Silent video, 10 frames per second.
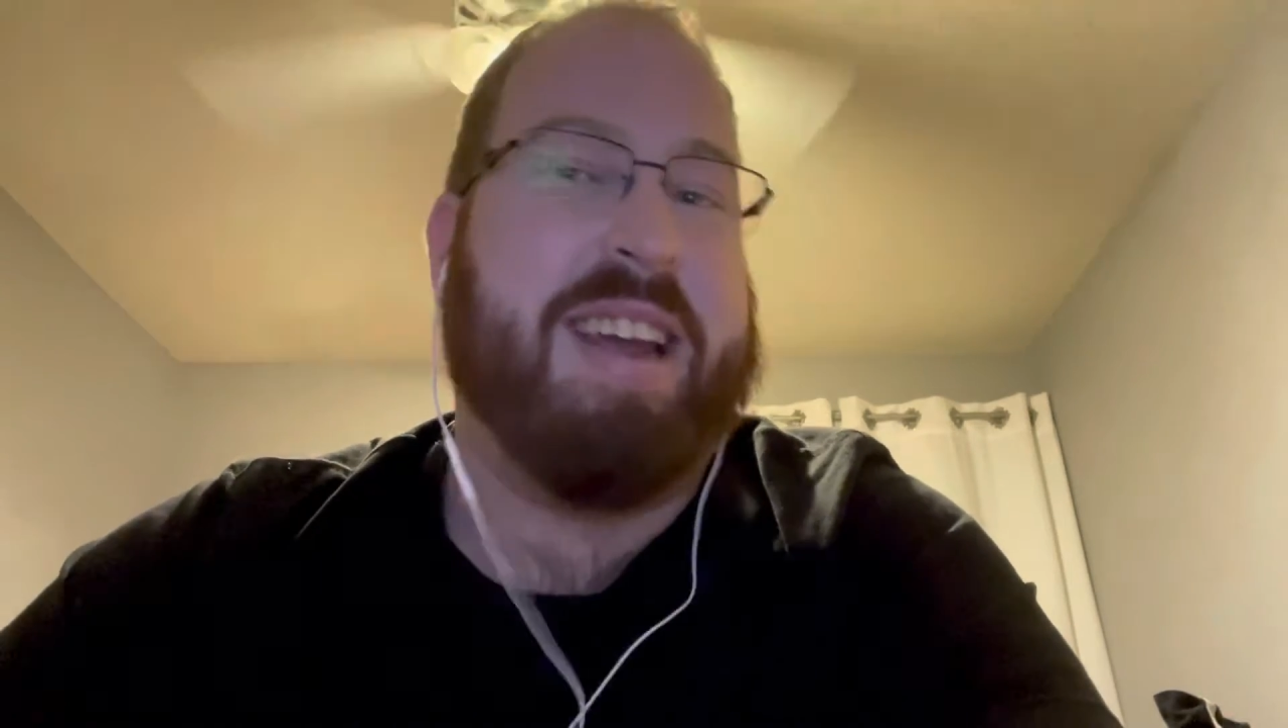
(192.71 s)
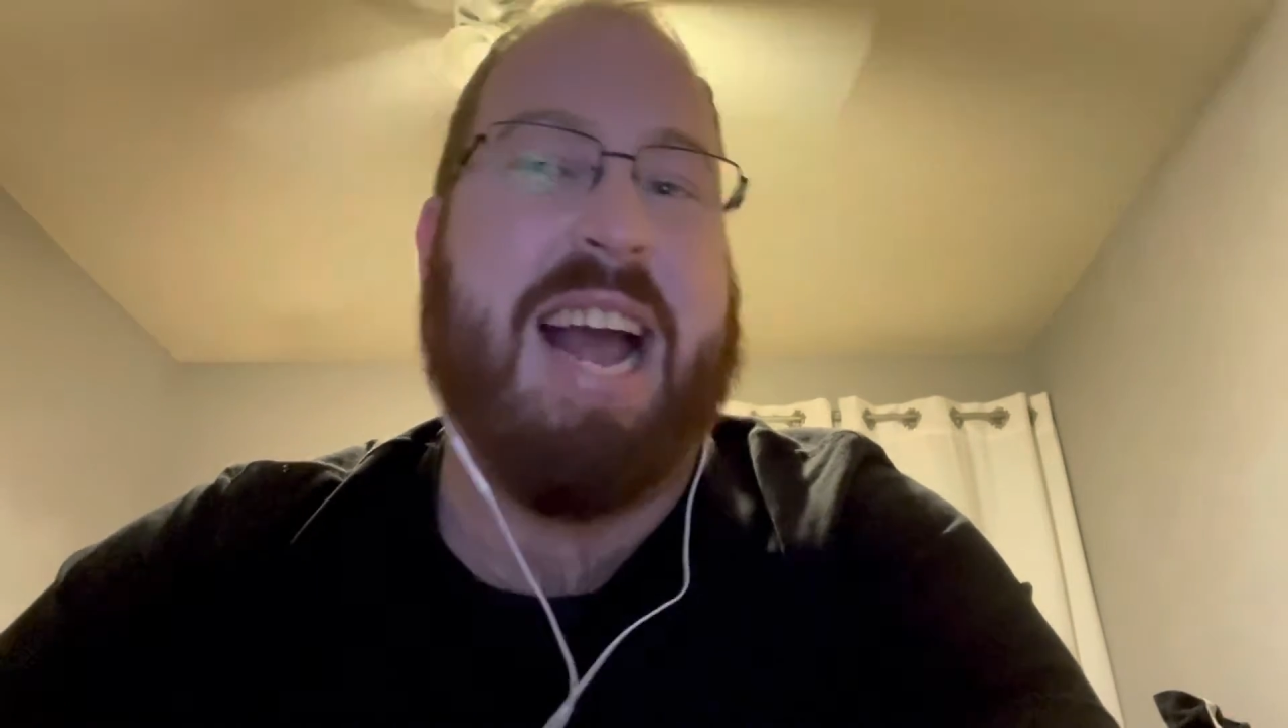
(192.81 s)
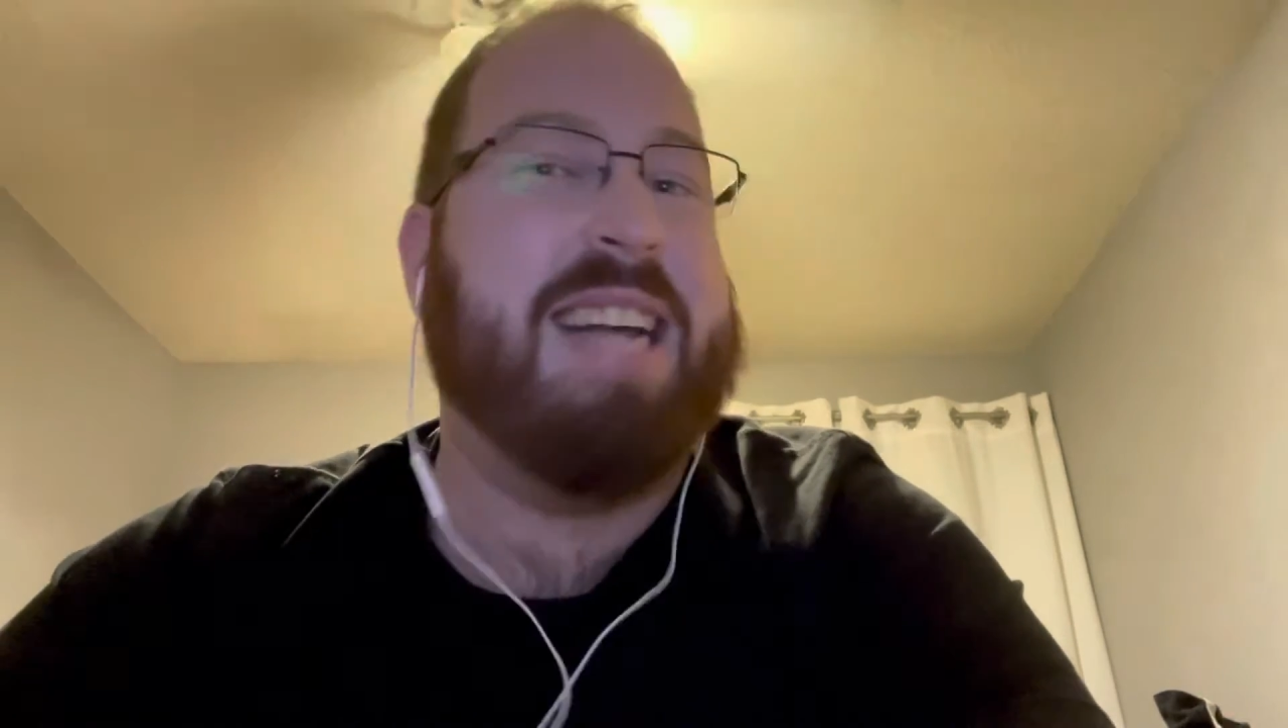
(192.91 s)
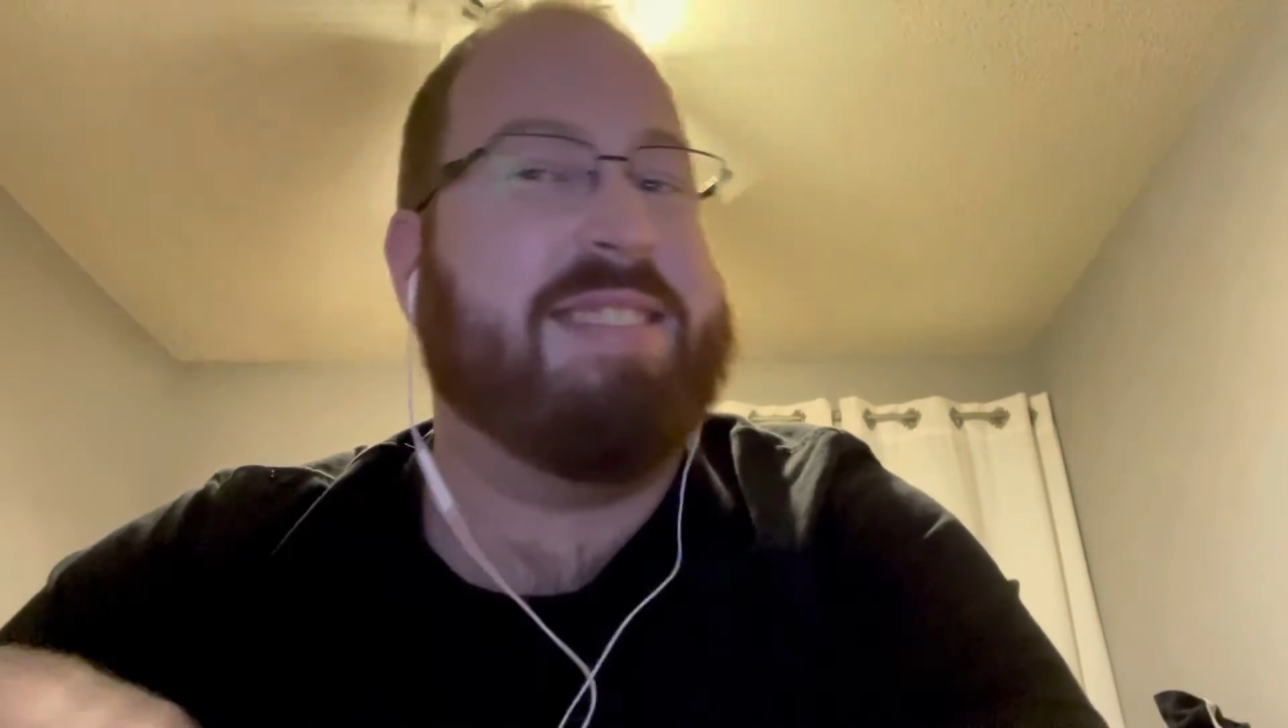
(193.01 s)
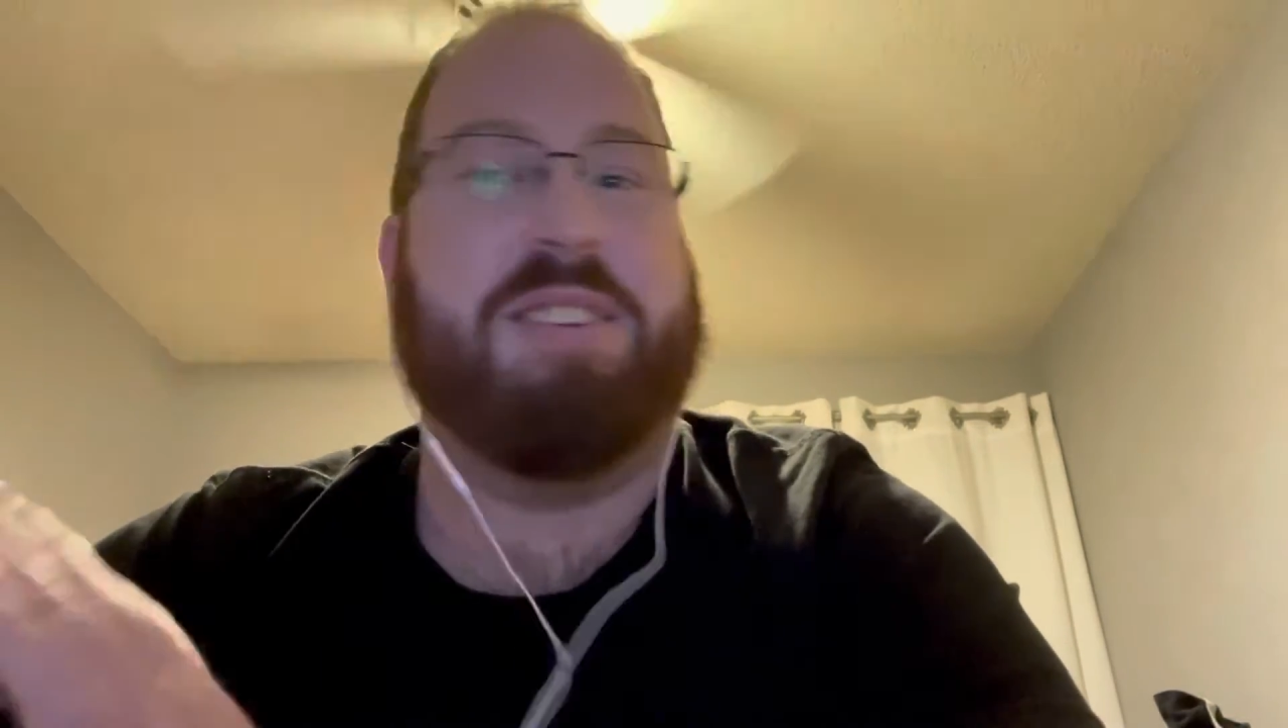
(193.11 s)

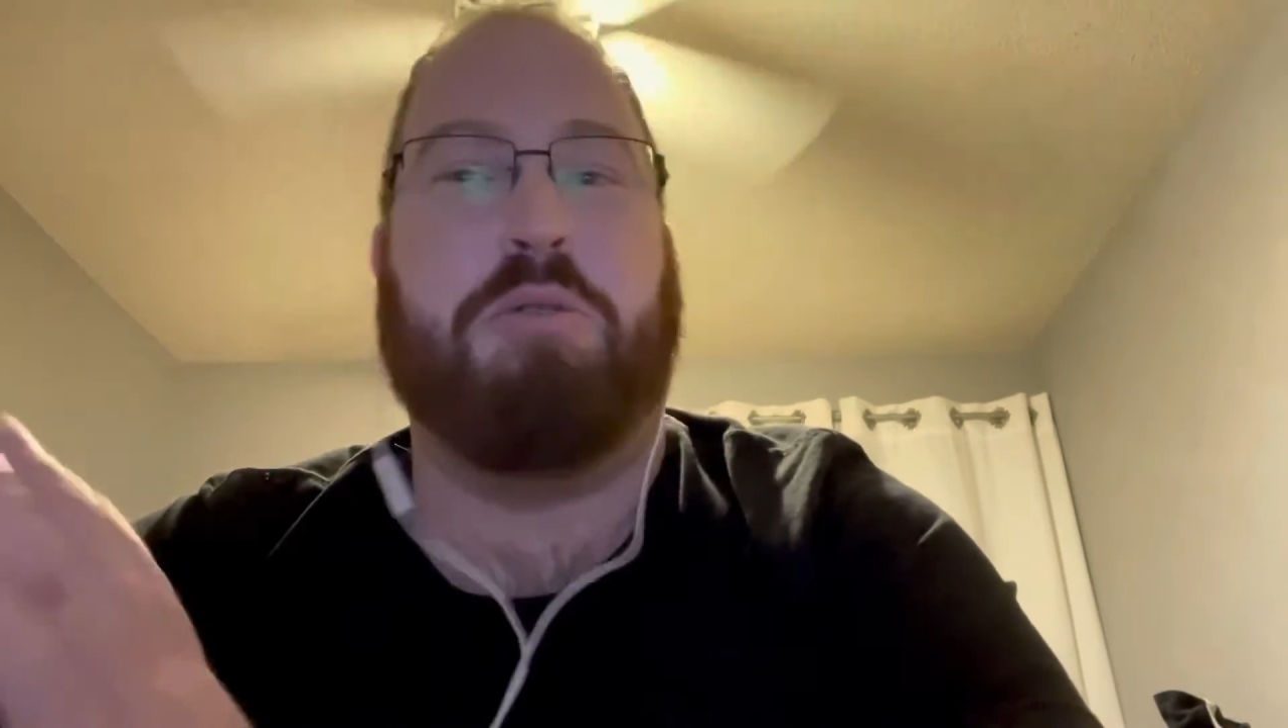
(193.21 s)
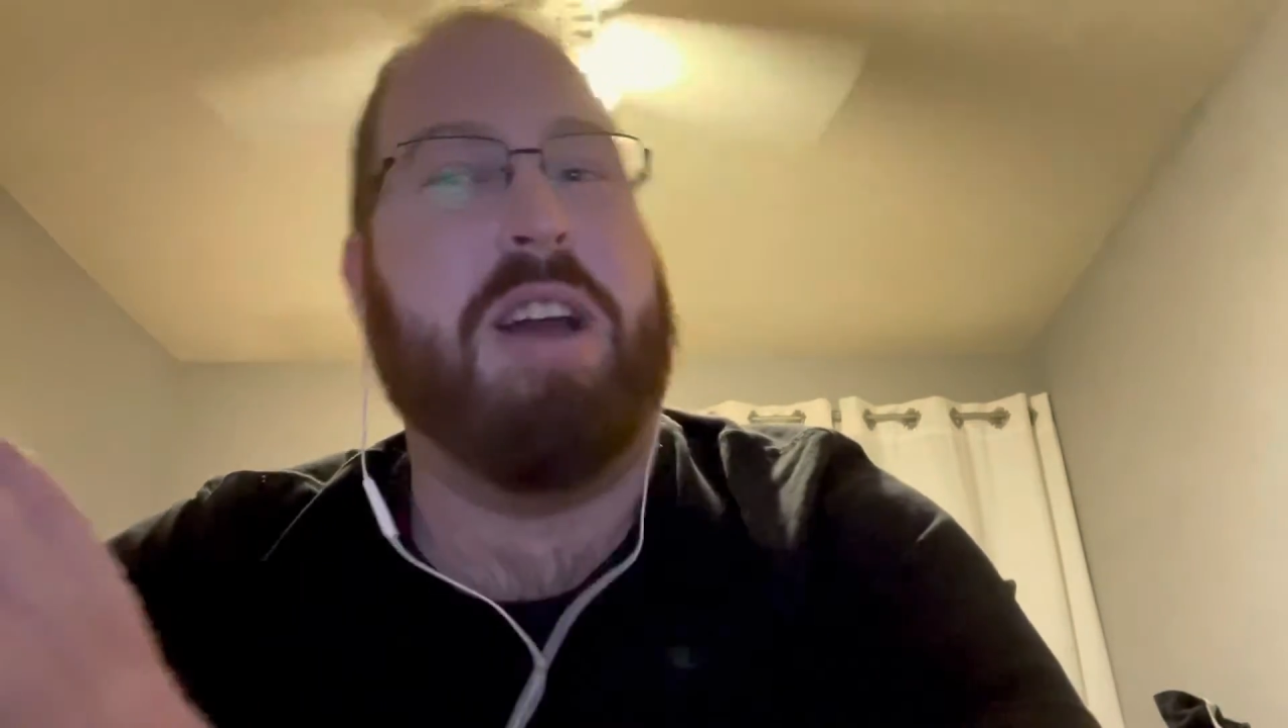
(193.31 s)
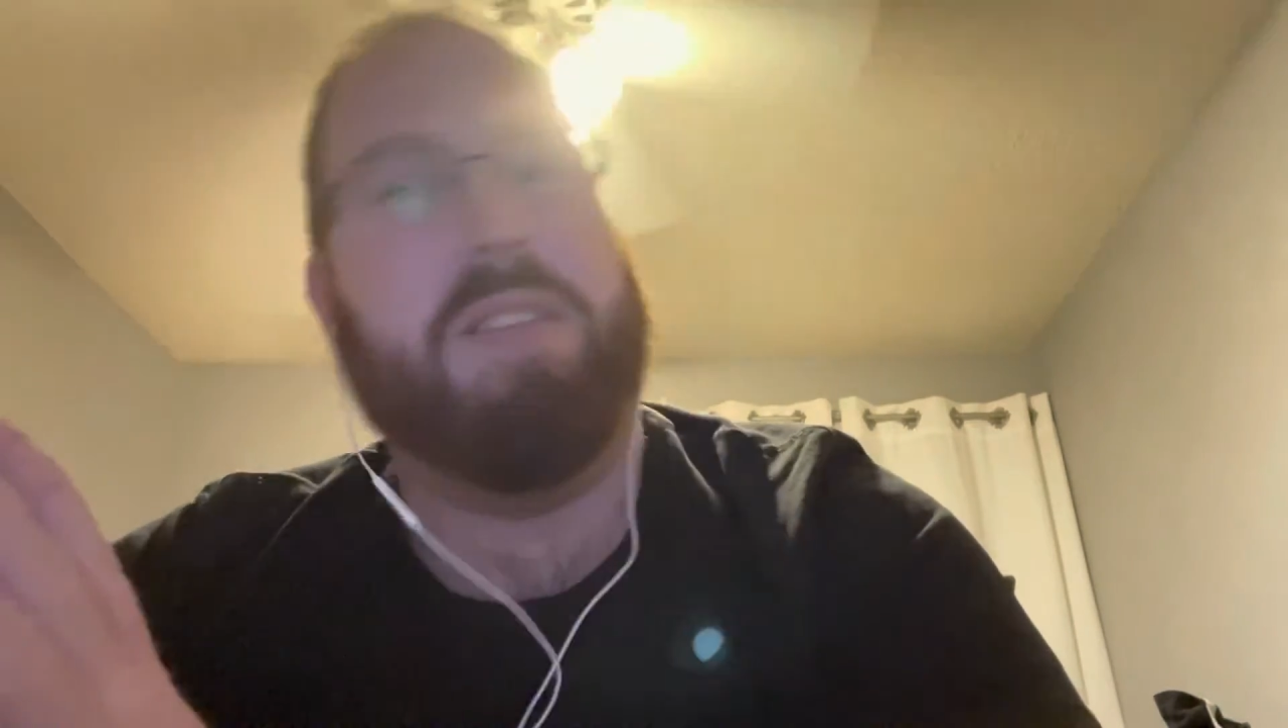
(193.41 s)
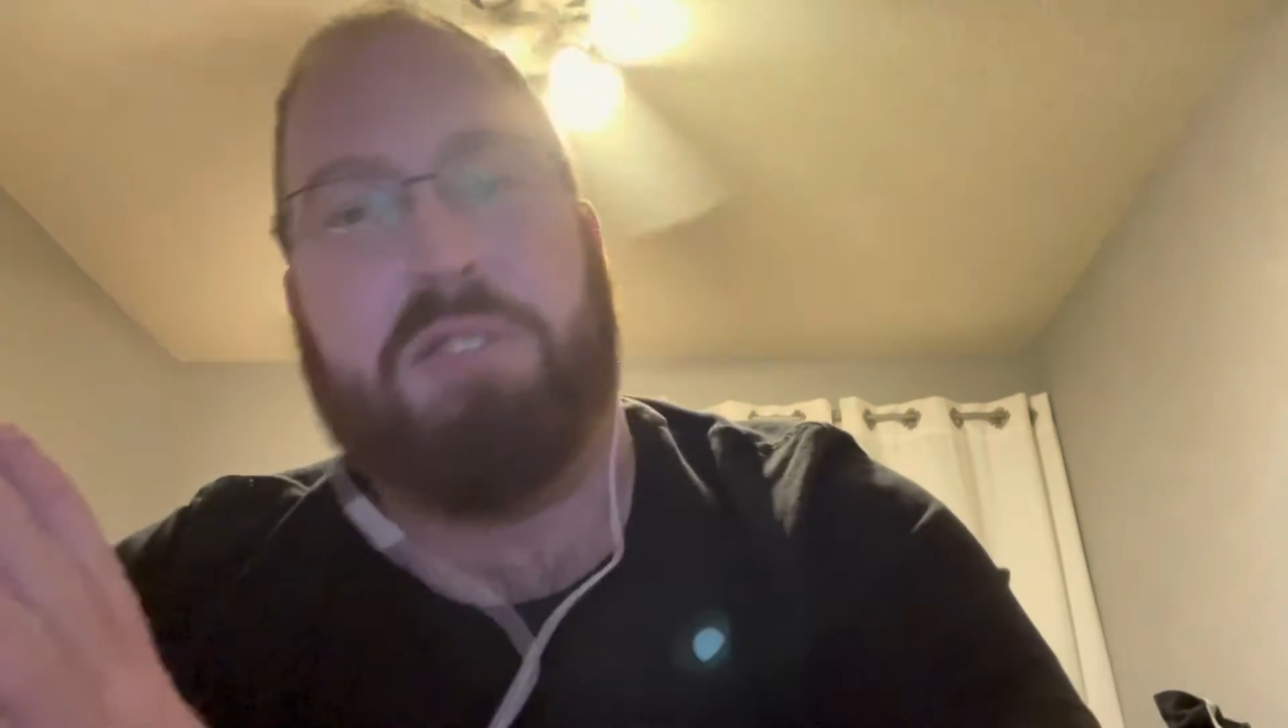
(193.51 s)
casts a creative